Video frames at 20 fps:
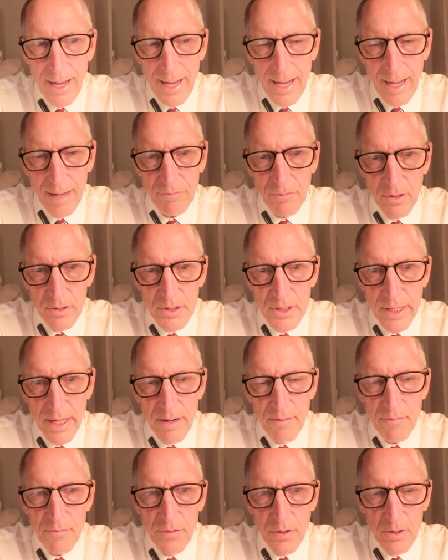I've looked at
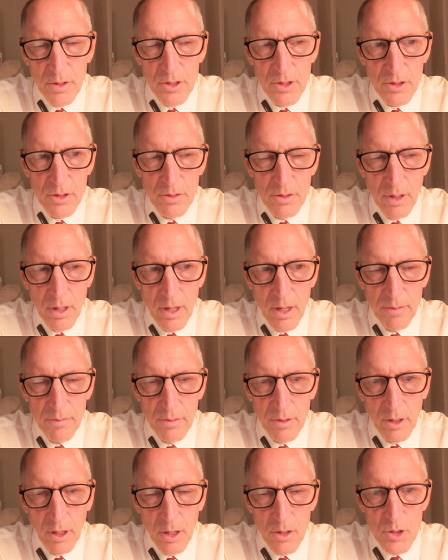it very
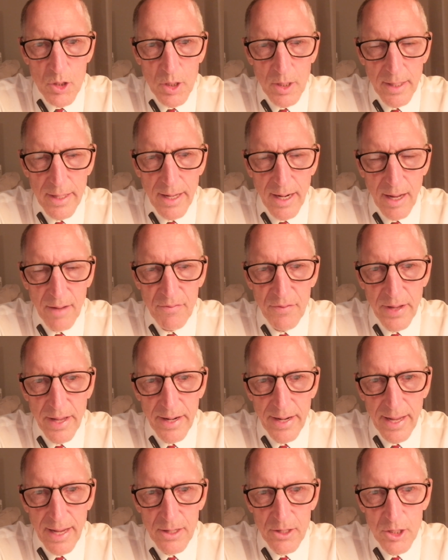closely, and I
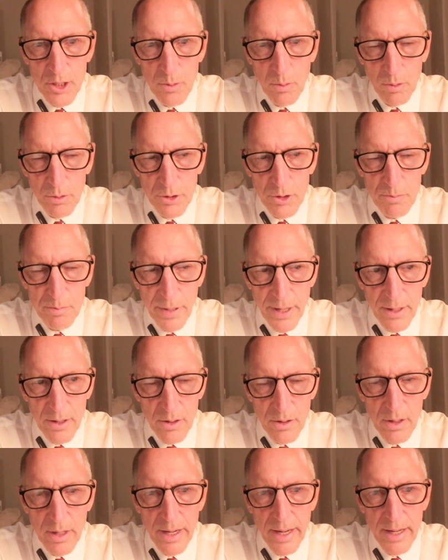found out you will do
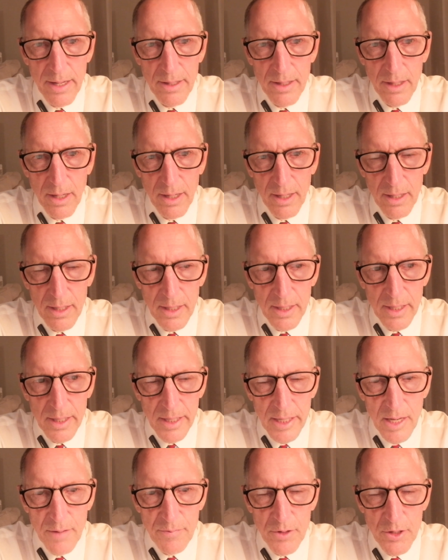better and
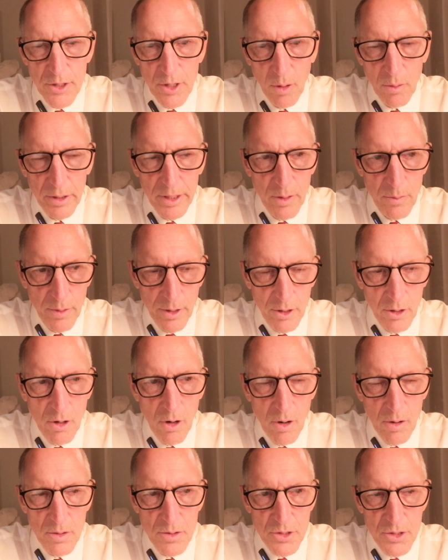if you don't get
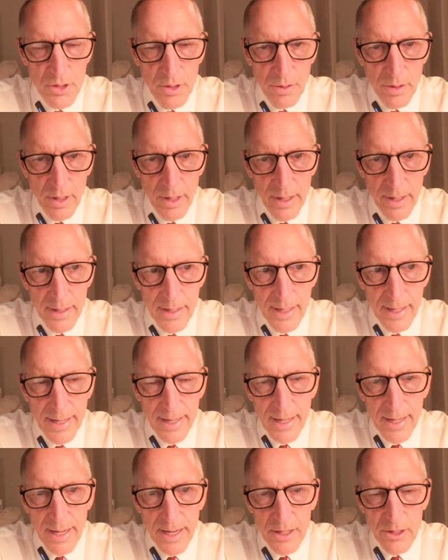rent-a-cars, okay?
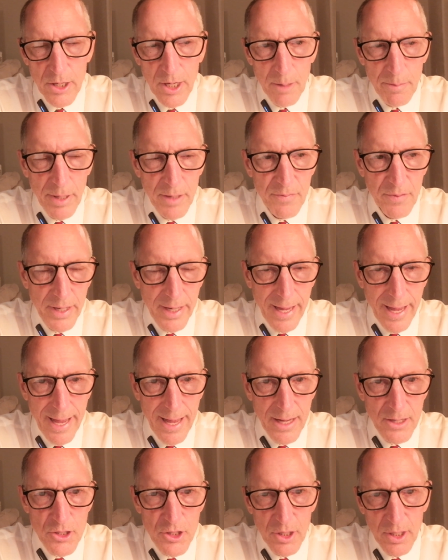And you got to pay for
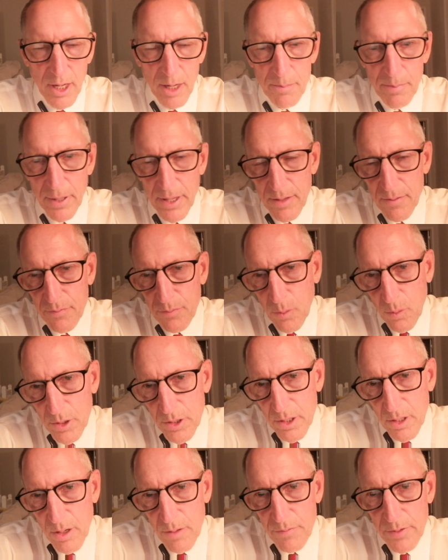gas. You got to pay for,
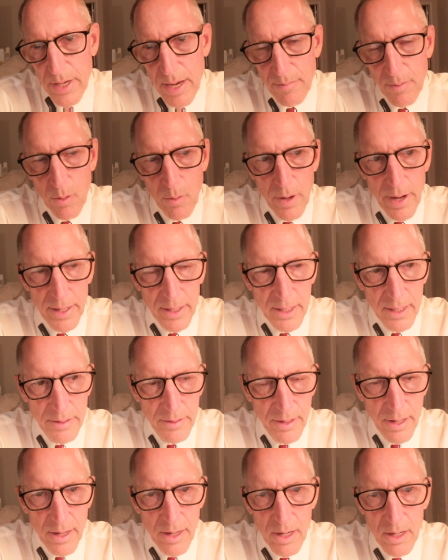you know, if you have a wreck in
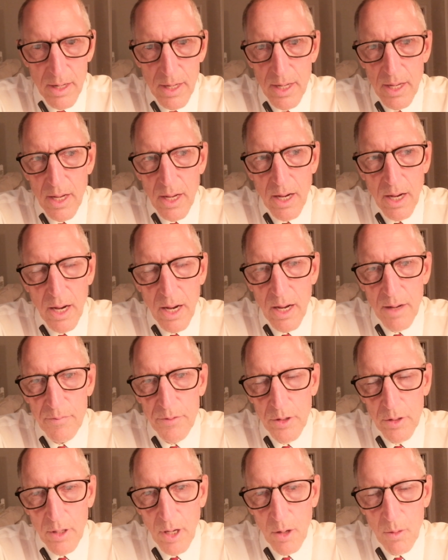there. If
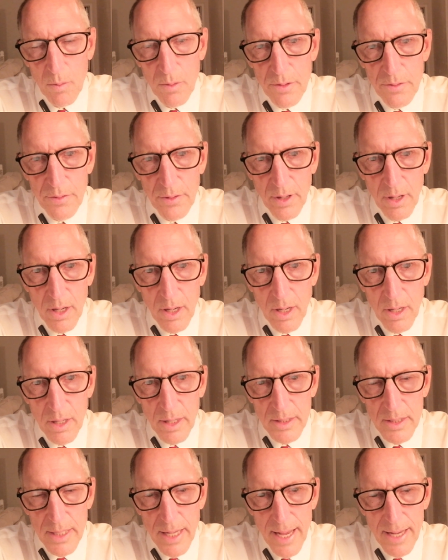you go with
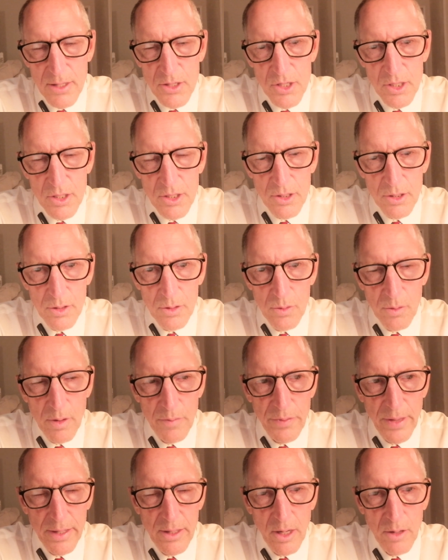a taxi too,
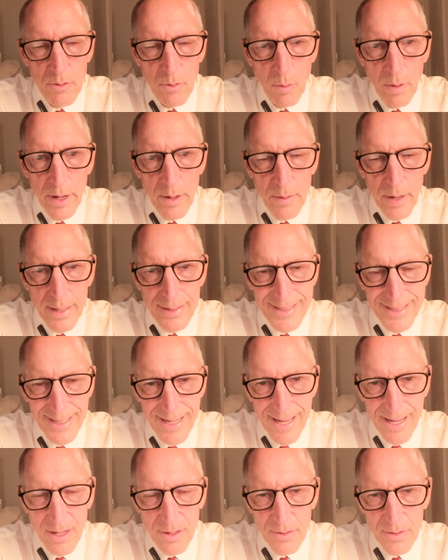they know the way around
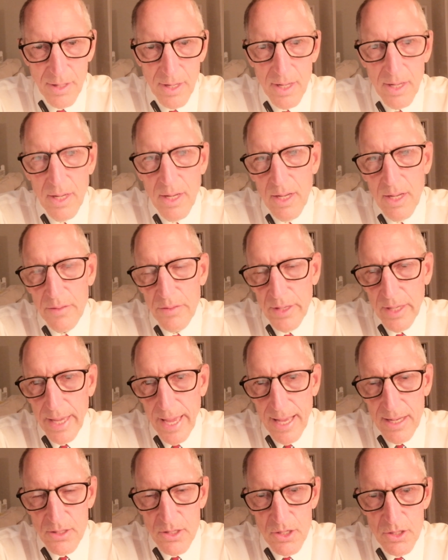town. The
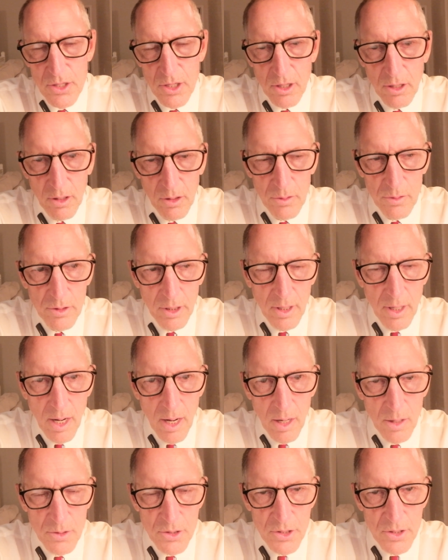gas is included in the
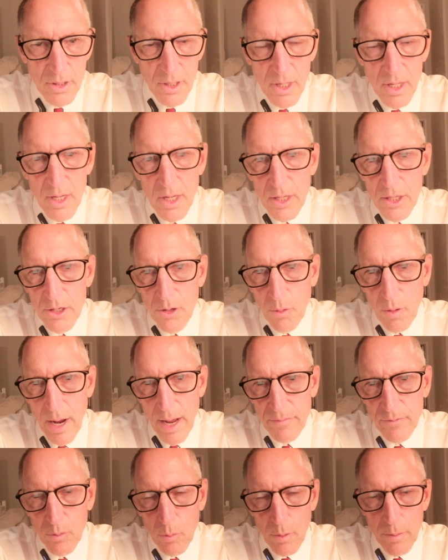cost. You don't
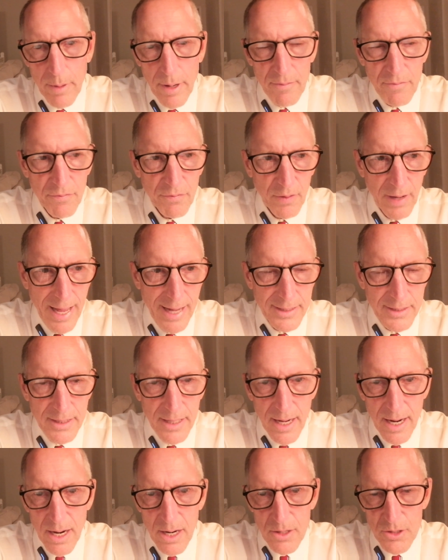have to worry about flat
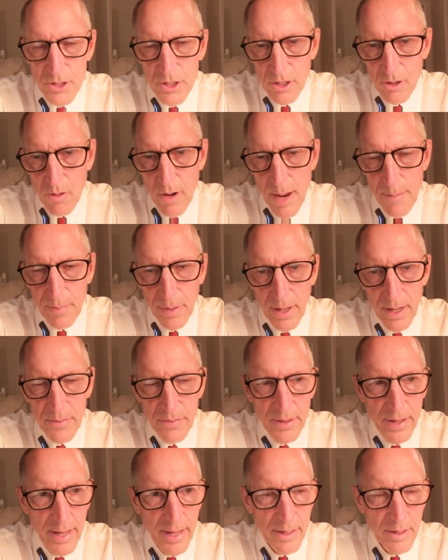tires and crap like
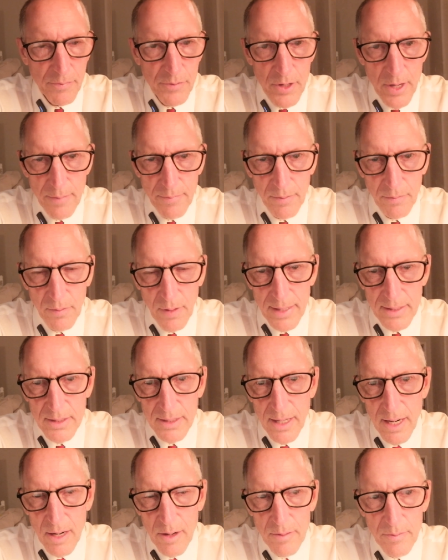that. If you have a flat
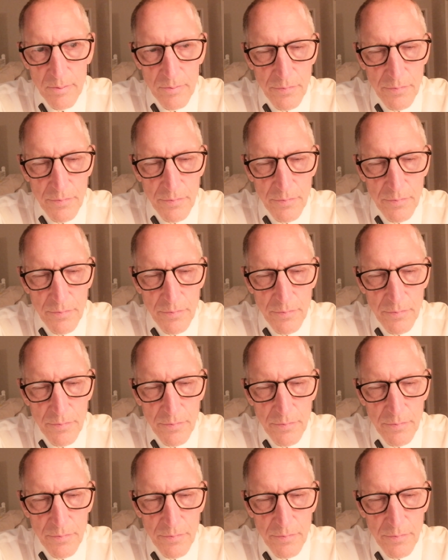tire,